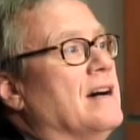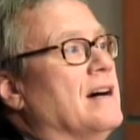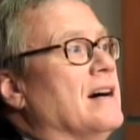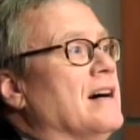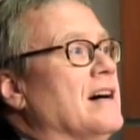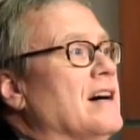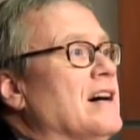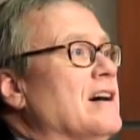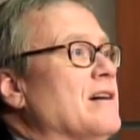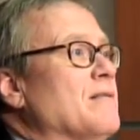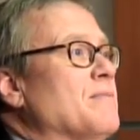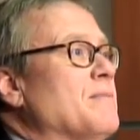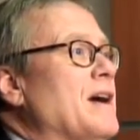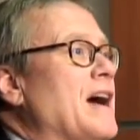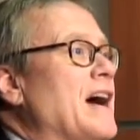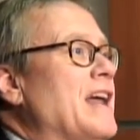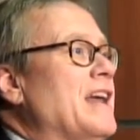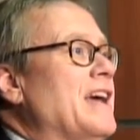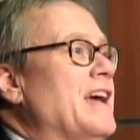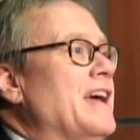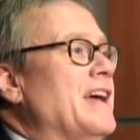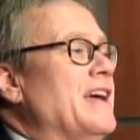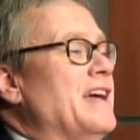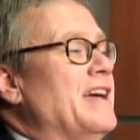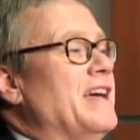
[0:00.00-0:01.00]
Uh, kind
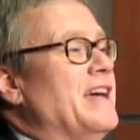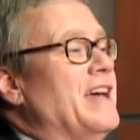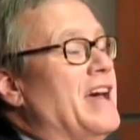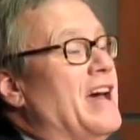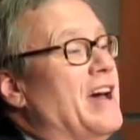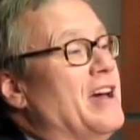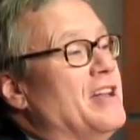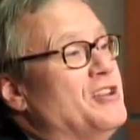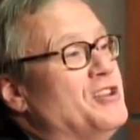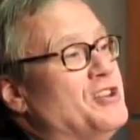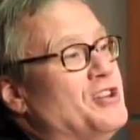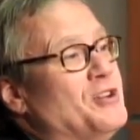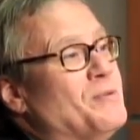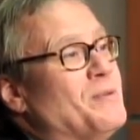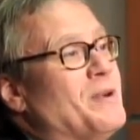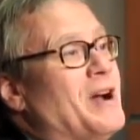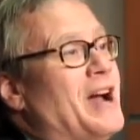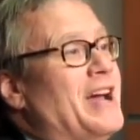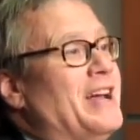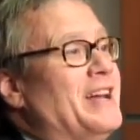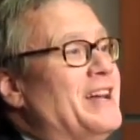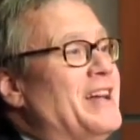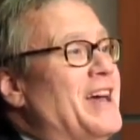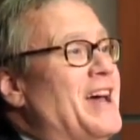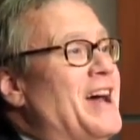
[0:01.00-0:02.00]
of edgy
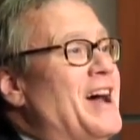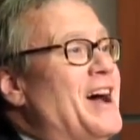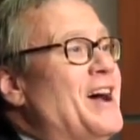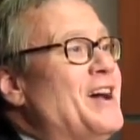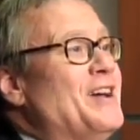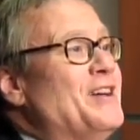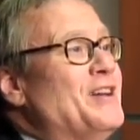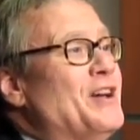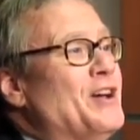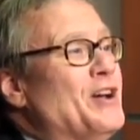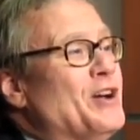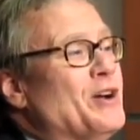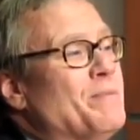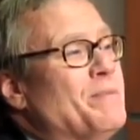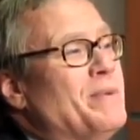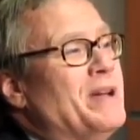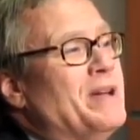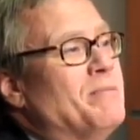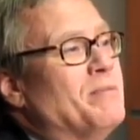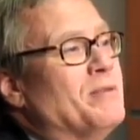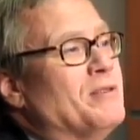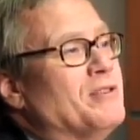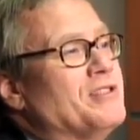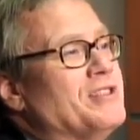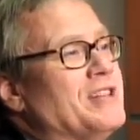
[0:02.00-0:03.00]
right now. You hear
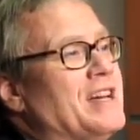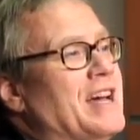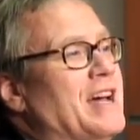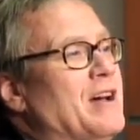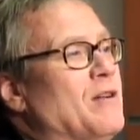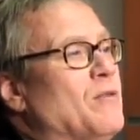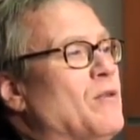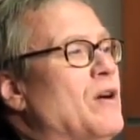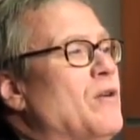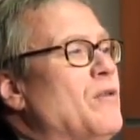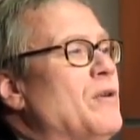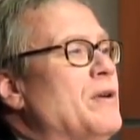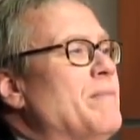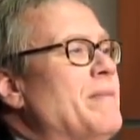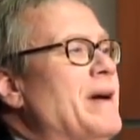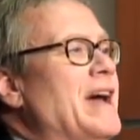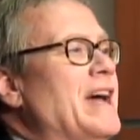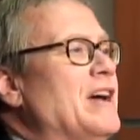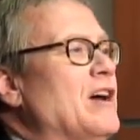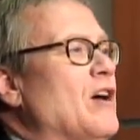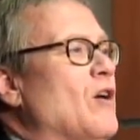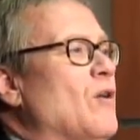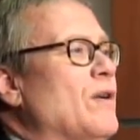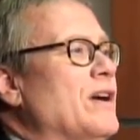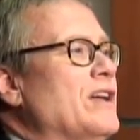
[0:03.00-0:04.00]
people say, well, we may
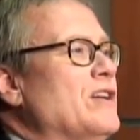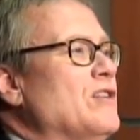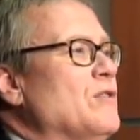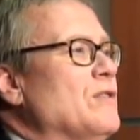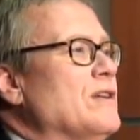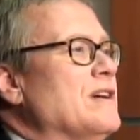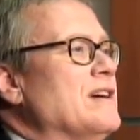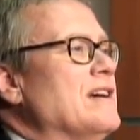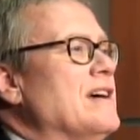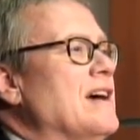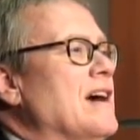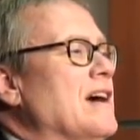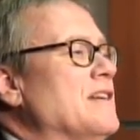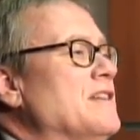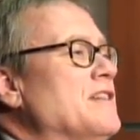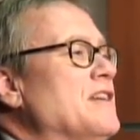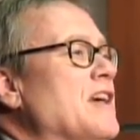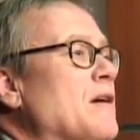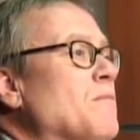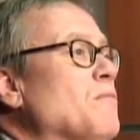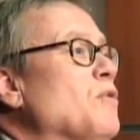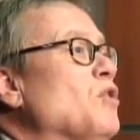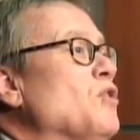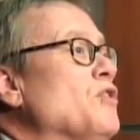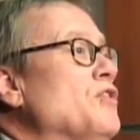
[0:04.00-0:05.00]
go into a, a
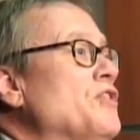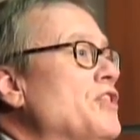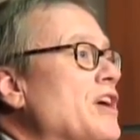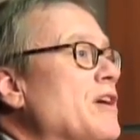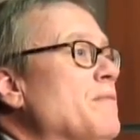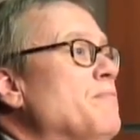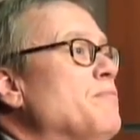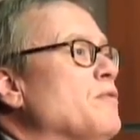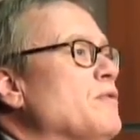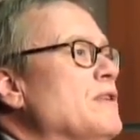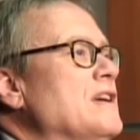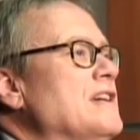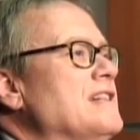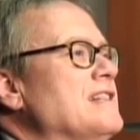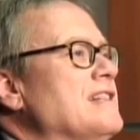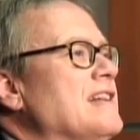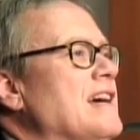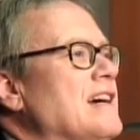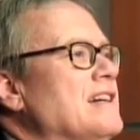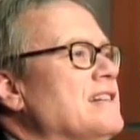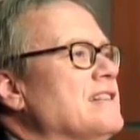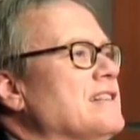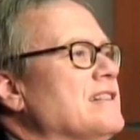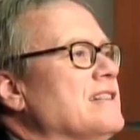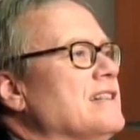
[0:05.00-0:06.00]
double dip
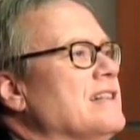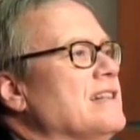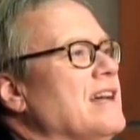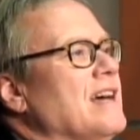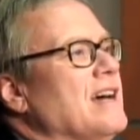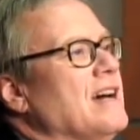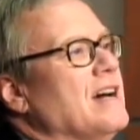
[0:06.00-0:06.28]
recession.